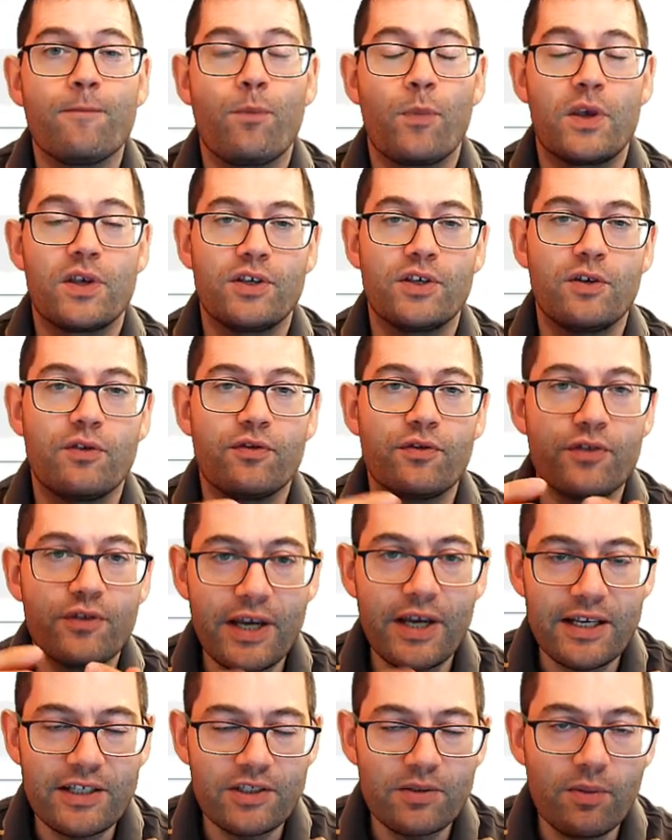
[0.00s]
So
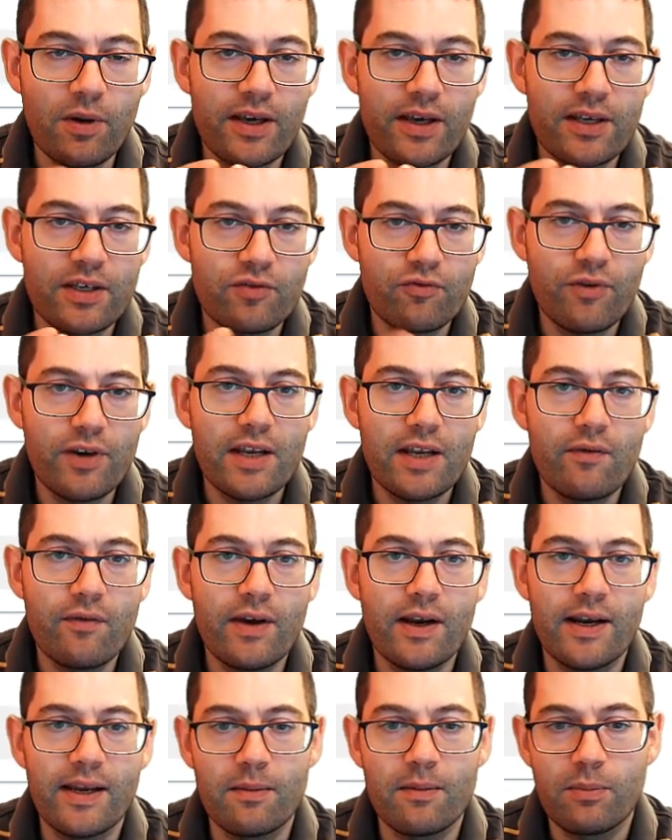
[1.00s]
that's why it's really,
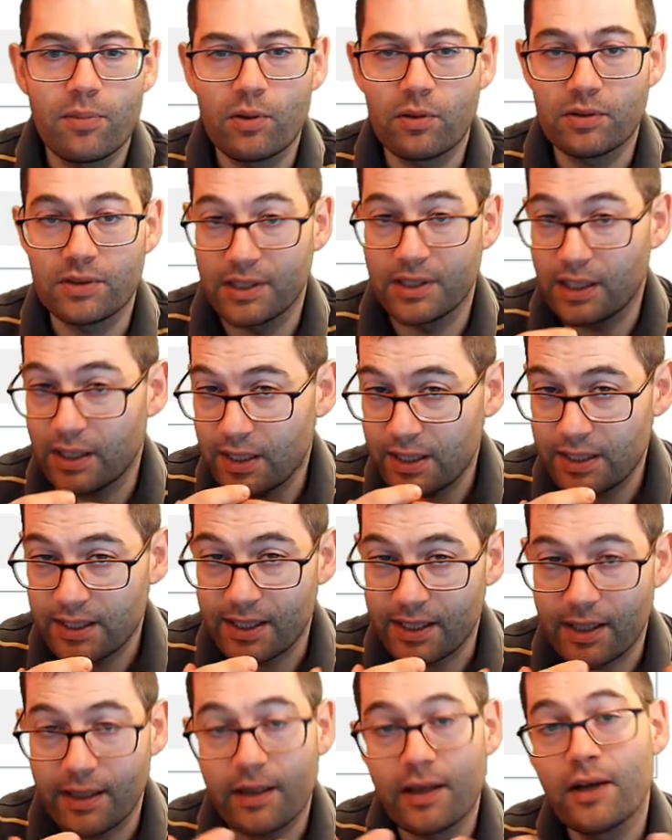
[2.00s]
really important, I
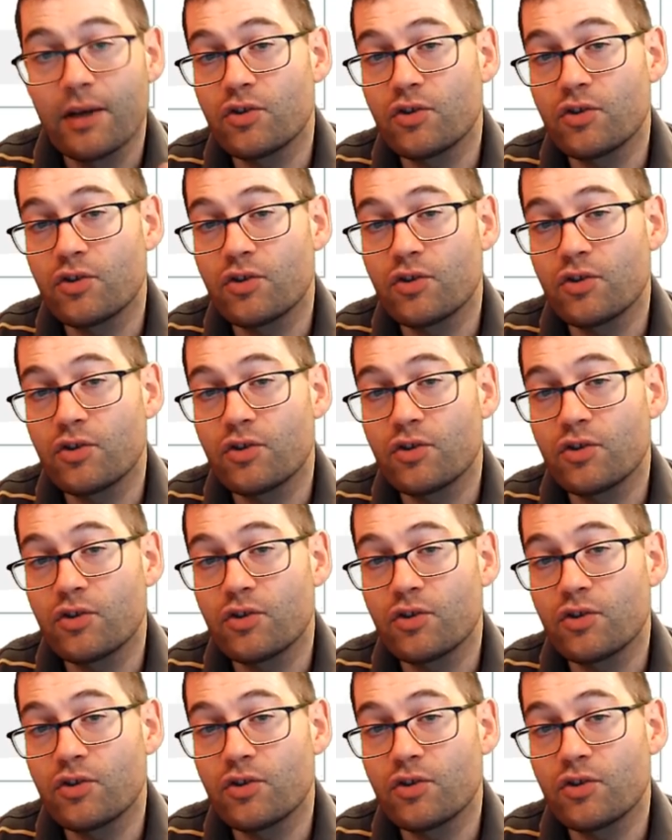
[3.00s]
think,